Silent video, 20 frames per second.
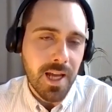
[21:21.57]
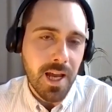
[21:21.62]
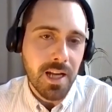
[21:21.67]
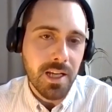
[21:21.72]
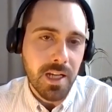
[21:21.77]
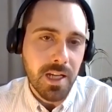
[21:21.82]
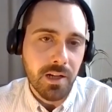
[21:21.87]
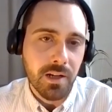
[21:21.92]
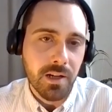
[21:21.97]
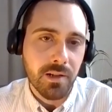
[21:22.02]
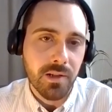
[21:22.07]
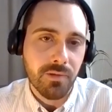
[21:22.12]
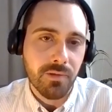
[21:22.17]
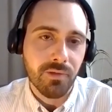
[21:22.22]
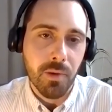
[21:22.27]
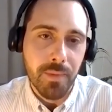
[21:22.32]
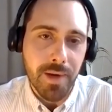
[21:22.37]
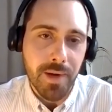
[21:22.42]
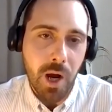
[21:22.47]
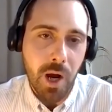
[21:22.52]
10 years
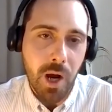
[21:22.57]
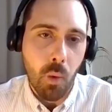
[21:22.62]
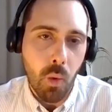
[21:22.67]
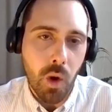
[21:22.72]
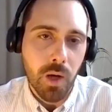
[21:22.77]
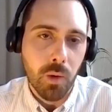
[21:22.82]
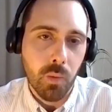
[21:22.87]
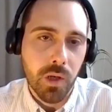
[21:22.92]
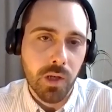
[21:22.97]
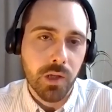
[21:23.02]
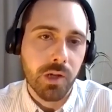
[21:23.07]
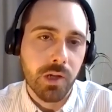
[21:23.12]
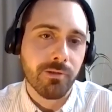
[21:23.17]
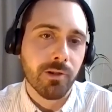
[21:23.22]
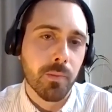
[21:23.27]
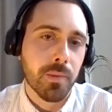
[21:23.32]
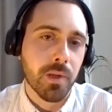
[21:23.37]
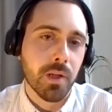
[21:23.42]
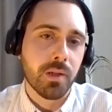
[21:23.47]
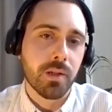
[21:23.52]
from now, what will
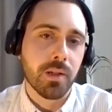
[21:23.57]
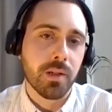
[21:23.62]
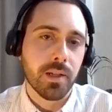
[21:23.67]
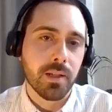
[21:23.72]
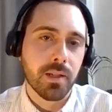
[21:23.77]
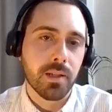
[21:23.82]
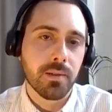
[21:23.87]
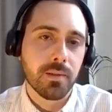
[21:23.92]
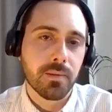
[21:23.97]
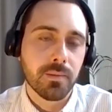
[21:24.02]
Europe look like?